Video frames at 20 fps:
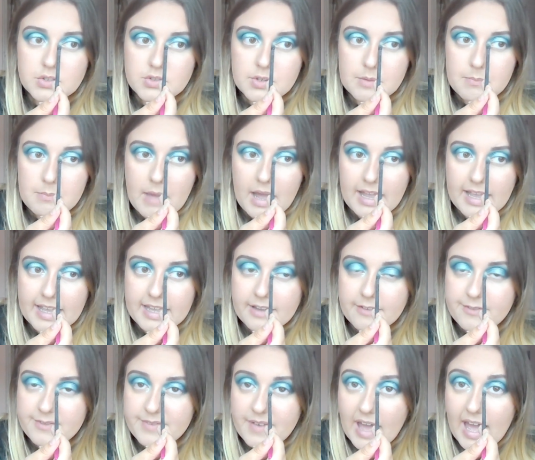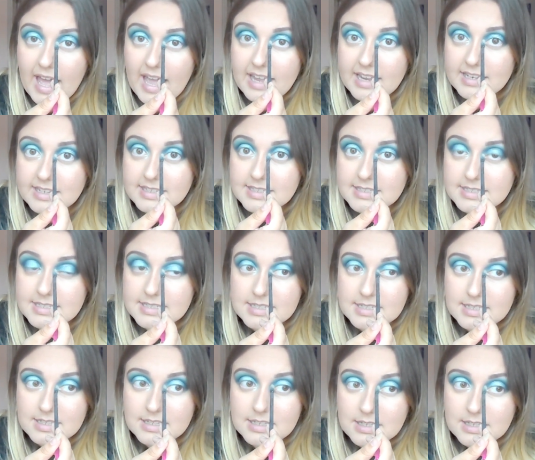dramatic effect.